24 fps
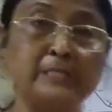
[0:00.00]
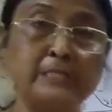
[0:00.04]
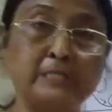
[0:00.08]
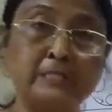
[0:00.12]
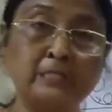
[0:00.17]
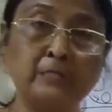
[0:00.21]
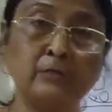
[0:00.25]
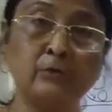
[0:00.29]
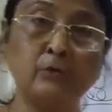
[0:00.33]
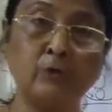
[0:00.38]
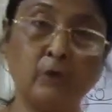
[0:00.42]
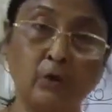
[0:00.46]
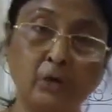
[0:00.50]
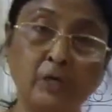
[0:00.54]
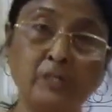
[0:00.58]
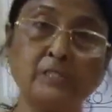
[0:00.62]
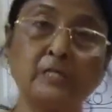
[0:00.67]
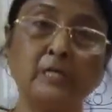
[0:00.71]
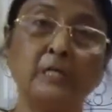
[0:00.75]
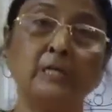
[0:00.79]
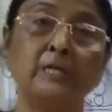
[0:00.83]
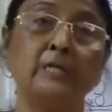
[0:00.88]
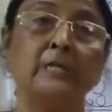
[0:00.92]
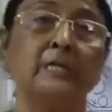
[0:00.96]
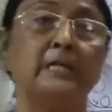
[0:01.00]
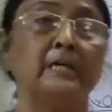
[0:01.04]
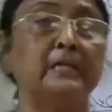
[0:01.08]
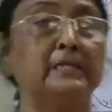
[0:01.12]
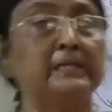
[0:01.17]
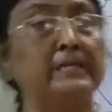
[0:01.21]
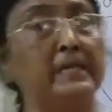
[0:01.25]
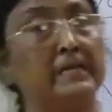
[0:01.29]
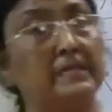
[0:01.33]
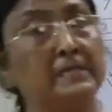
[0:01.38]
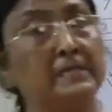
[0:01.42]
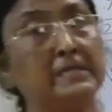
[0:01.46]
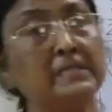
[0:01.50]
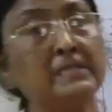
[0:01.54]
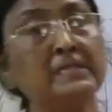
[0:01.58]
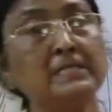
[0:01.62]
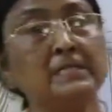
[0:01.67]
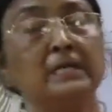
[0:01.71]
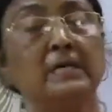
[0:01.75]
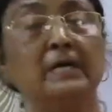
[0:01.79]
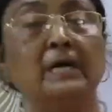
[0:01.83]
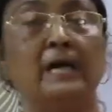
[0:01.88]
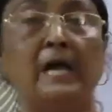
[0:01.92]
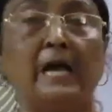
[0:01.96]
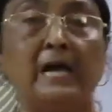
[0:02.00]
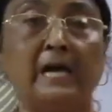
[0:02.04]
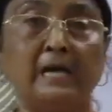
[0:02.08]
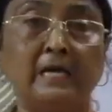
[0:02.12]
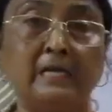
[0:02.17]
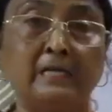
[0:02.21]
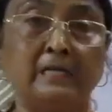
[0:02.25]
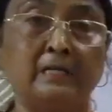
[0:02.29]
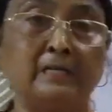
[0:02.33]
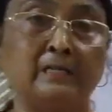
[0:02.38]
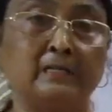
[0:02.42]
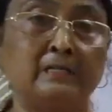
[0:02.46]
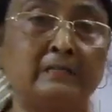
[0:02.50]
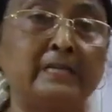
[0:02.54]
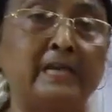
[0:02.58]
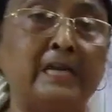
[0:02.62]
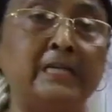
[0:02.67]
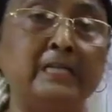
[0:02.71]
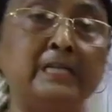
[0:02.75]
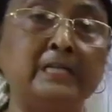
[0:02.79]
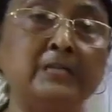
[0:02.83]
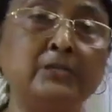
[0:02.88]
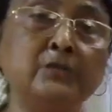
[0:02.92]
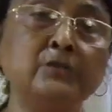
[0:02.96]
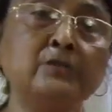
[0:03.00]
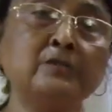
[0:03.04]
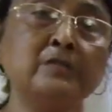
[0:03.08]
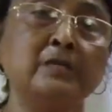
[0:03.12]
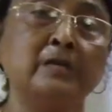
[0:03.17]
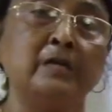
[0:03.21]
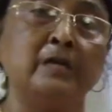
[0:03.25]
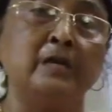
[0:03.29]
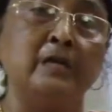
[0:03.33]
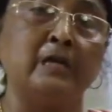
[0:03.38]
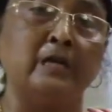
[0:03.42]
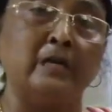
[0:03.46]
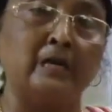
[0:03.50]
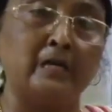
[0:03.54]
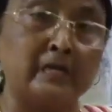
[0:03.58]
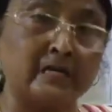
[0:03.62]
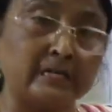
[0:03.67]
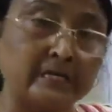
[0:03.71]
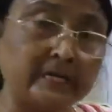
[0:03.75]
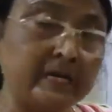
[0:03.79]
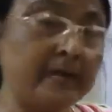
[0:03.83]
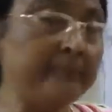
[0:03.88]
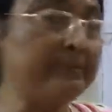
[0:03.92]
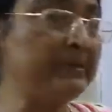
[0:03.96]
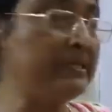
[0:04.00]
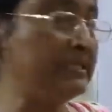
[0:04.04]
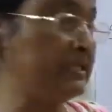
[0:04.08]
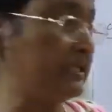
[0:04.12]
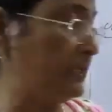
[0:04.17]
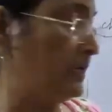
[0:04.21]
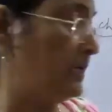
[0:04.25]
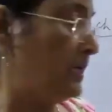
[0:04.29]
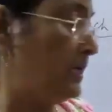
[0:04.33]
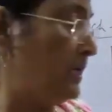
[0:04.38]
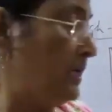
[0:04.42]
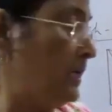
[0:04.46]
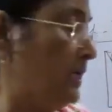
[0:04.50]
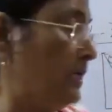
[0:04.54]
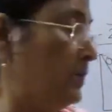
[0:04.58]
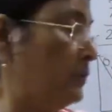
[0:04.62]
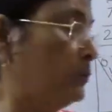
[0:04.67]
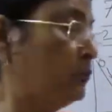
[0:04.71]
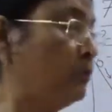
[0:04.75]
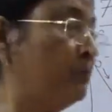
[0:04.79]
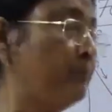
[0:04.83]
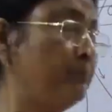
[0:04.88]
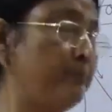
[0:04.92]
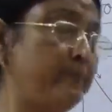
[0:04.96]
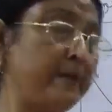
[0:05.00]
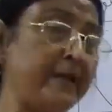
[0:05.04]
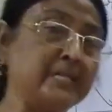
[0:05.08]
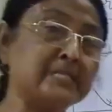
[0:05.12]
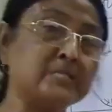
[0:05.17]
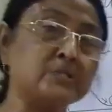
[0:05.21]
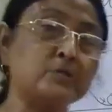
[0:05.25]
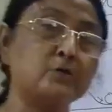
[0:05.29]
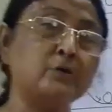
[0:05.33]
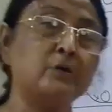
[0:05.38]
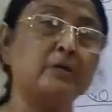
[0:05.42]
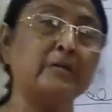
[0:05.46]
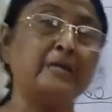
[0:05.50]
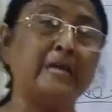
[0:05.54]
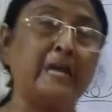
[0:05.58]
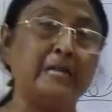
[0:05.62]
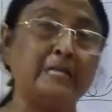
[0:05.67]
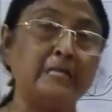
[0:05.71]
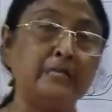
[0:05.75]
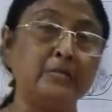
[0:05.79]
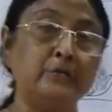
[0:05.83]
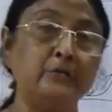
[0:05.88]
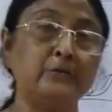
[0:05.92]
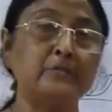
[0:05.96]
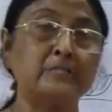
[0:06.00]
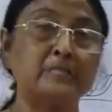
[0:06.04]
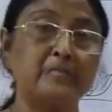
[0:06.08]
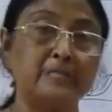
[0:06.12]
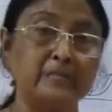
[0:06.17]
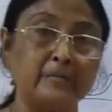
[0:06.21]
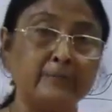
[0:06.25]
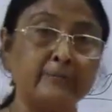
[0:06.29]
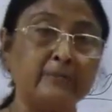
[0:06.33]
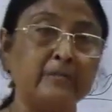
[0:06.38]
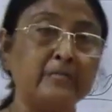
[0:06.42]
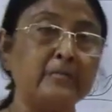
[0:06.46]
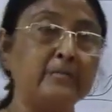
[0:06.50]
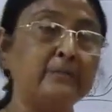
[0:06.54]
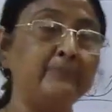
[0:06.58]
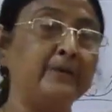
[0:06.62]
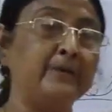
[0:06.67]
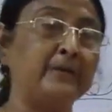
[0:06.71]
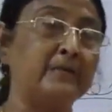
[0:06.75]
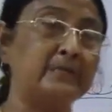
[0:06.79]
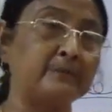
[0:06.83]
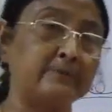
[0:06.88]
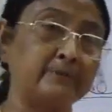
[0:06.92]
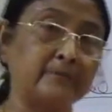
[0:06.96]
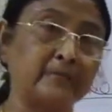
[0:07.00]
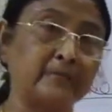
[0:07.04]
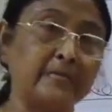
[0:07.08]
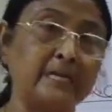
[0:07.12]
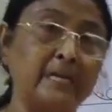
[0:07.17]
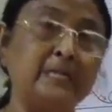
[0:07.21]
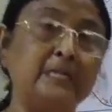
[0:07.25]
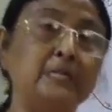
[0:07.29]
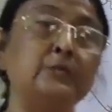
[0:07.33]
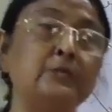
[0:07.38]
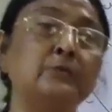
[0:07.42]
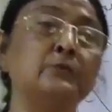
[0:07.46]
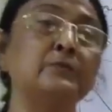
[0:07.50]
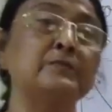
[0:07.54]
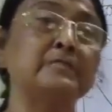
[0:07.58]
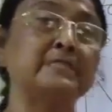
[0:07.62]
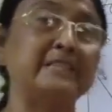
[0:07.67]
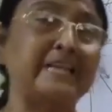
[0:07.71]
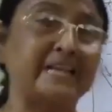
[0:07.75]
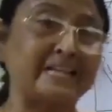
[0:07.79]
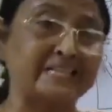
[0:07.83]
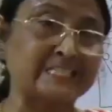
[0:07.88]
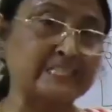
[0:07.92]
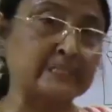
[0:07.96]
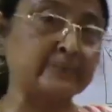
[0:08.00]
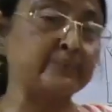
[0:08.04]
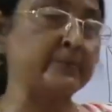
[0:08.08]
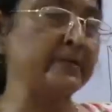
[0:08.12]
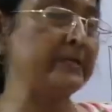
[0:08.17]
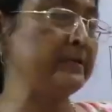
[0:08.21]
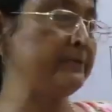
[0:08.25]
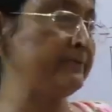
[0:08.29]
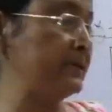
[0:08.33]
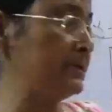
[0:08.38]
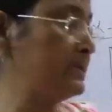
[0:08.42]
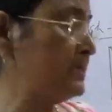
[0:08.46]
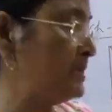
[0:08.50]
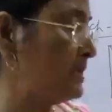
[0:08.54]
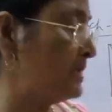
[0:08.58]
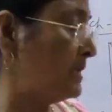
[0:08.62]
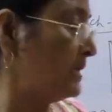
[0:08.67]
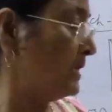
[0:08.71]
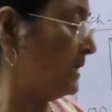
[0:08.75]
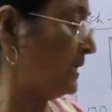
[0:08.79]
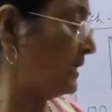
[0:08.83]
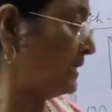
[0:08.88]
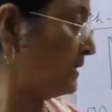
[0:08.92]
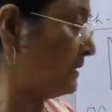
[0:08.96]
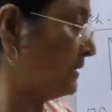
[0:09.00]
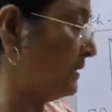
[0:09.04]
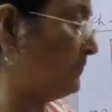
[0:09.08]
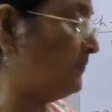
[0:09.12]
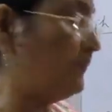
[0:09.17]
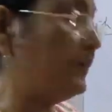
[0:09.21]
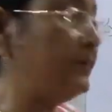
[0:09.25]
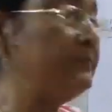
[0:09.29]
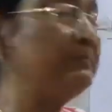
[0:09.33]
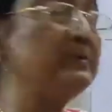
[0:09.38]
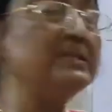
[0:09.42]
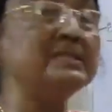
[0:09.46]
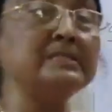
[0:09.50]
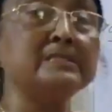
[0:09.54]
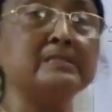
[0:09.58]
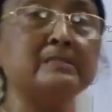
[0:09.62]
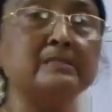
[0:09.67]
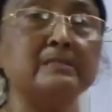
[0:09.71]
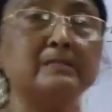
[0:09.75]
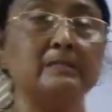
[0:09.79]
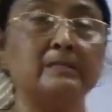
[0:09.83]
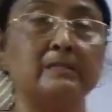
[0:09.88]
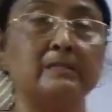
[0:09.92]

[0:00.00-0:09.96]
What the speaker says: he got, that is Galileo's remedy. So based on Galileo's remedy, Galileo's experiment, the famous